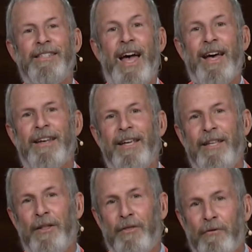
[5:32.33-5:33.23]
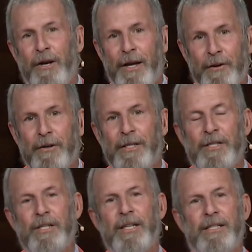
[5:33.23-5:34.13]
Sadly, the
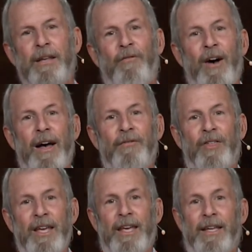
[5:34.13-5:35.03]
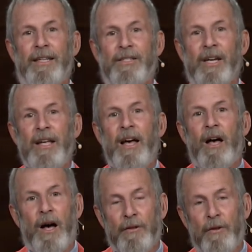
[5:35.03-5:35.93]
365 things,
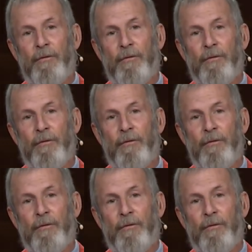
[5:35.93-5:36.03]
uh,